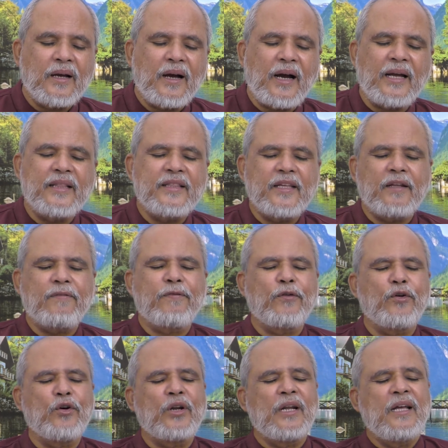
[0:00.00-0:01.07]
and
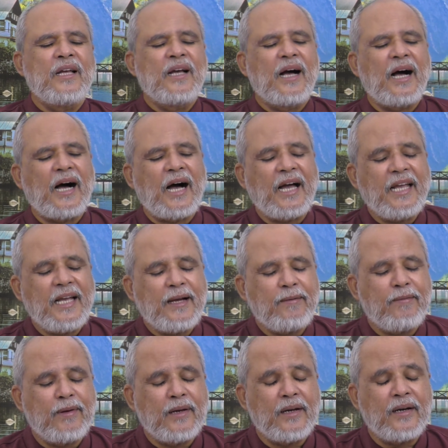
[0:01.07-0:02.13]
therefore I have
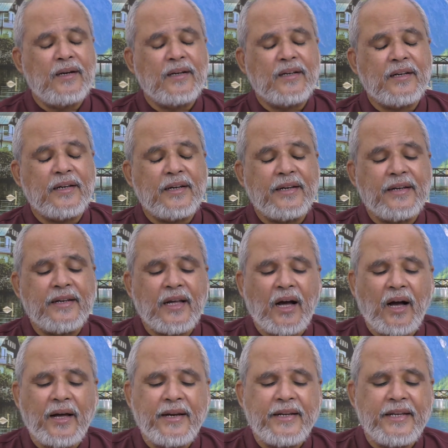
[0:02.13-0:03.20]
learnt
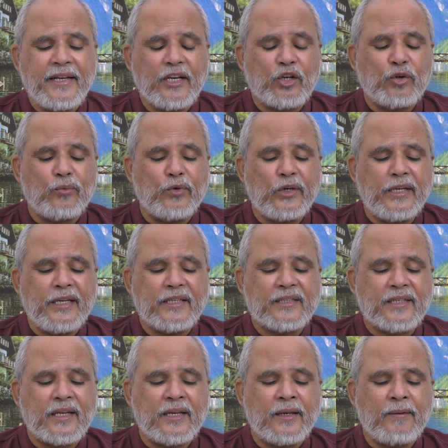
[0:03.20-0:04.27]

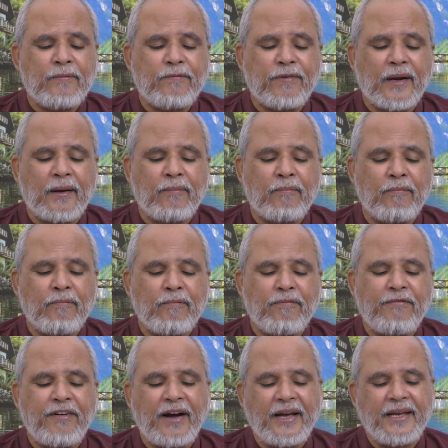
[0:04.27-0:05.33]
non-accumulation from
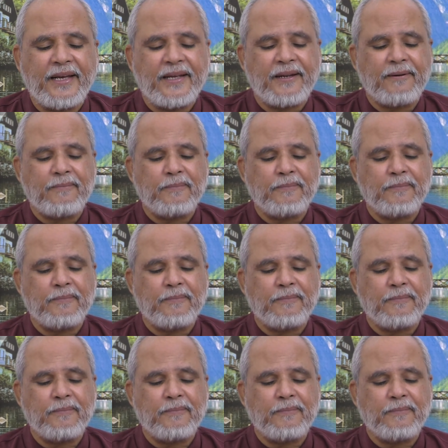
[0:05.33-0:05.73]
fire.